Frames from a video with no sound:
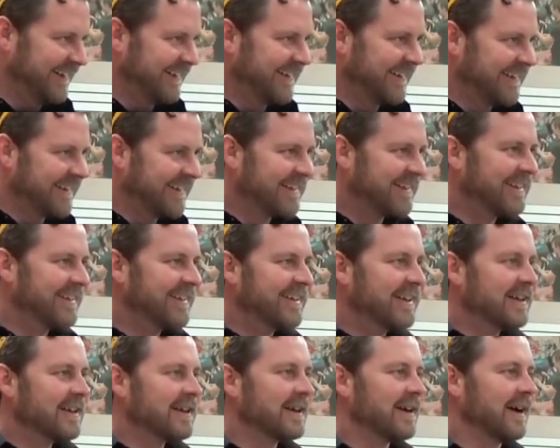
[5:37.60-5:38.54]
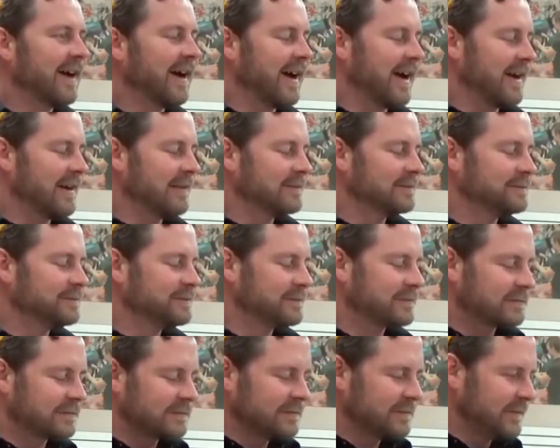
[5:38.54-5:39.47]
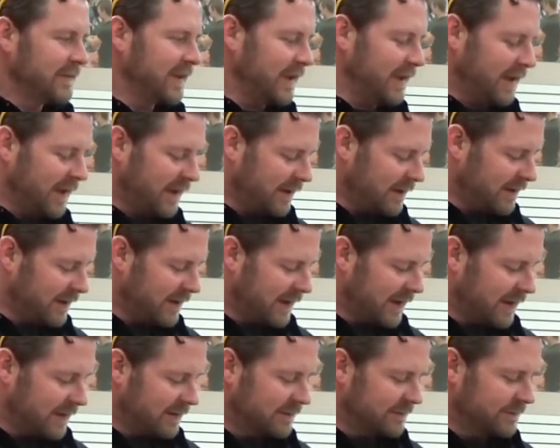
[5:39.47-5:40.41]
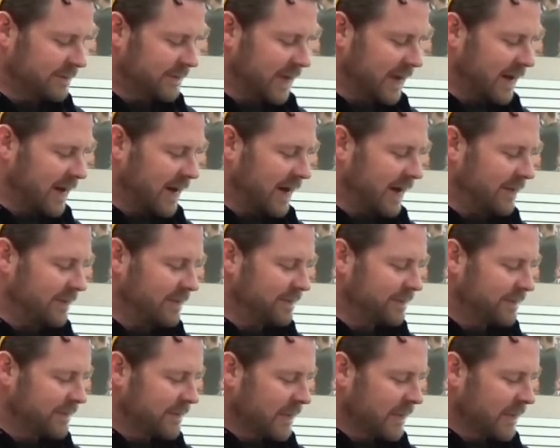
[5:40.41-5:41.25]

all right. Cut all that out. All right.